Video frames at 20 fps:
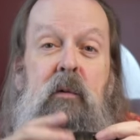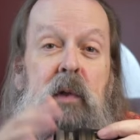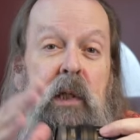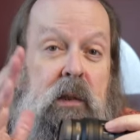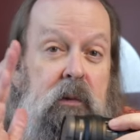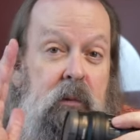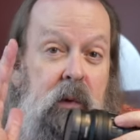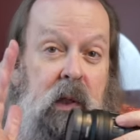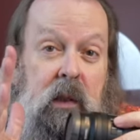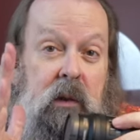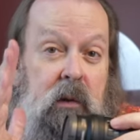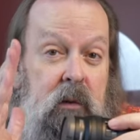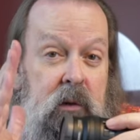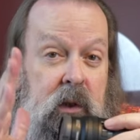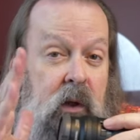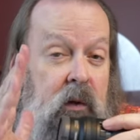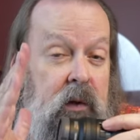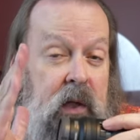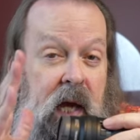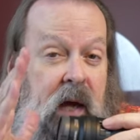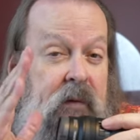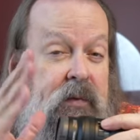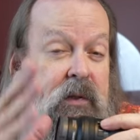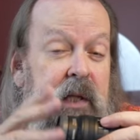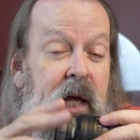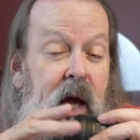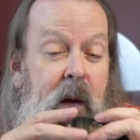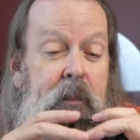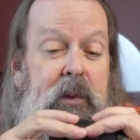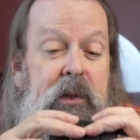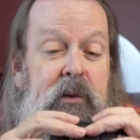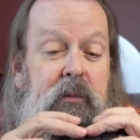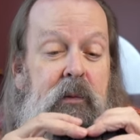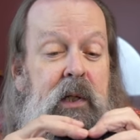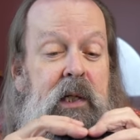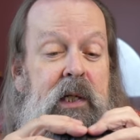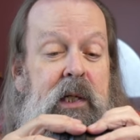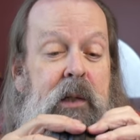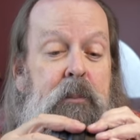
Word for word: which, where, so the f-stop is really